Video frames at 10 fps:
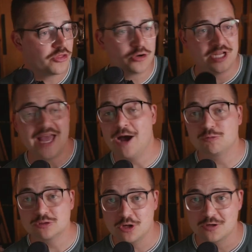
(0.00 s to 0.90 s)

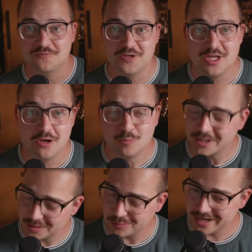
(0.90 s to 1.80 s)
30-hour long video, we're
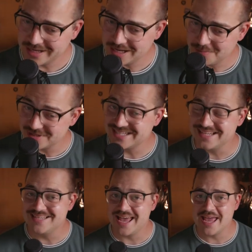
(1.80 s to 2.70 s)
going to break it up. And
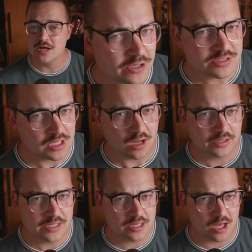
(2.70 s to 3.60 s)
today we are
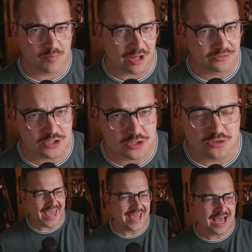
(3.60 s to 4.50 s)
talking about the
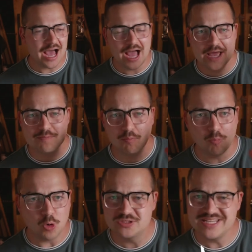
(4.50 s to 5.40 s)
new AI
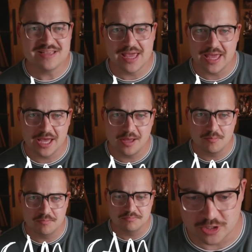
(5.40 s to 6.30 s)

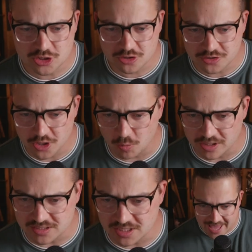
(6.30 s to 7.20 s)
multicam switcher. No,
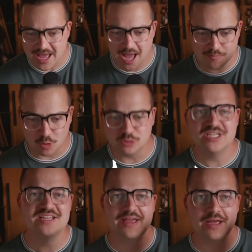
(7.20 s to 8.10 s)
what is it? AI
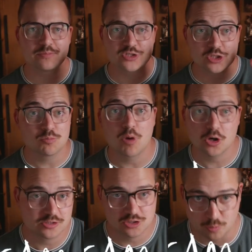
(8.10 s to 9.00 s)
multicam
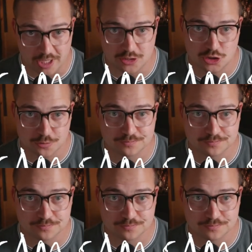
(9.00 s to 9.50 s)
smart switch.